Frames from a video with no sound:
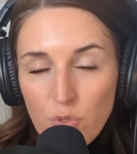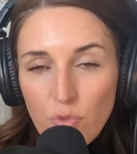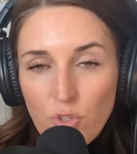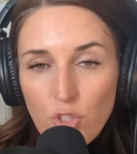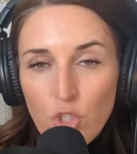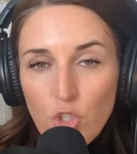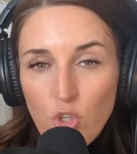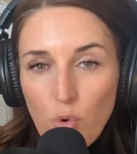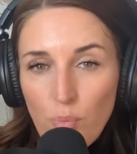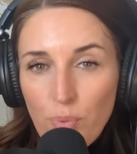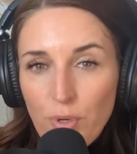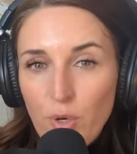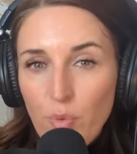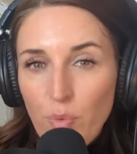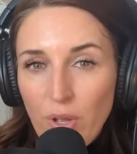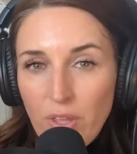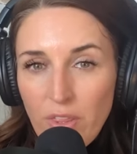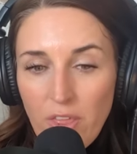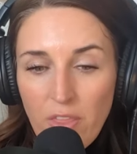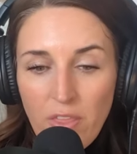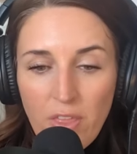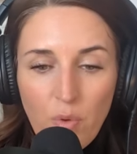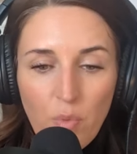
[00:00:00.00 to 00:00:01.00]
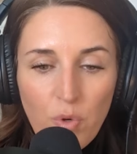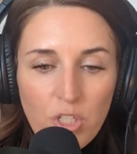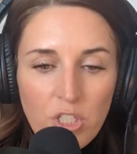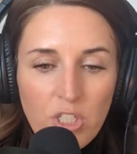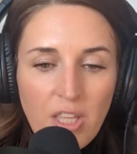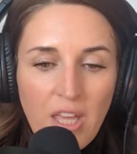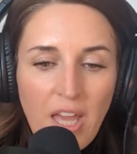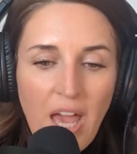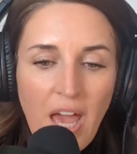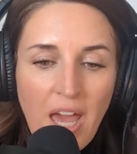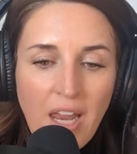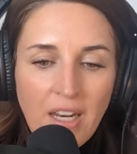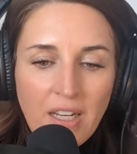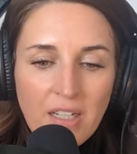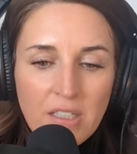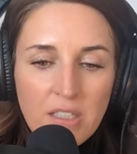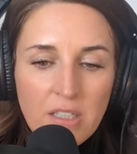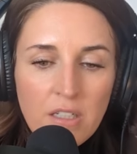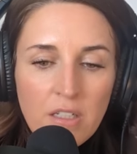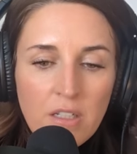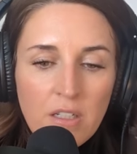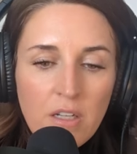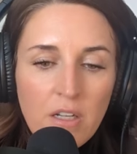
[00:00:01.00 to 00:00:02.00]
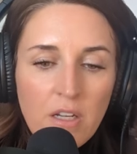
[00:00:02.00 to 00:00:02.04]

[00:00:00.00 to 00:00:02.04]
when they show up in a way that they wish they hadn't.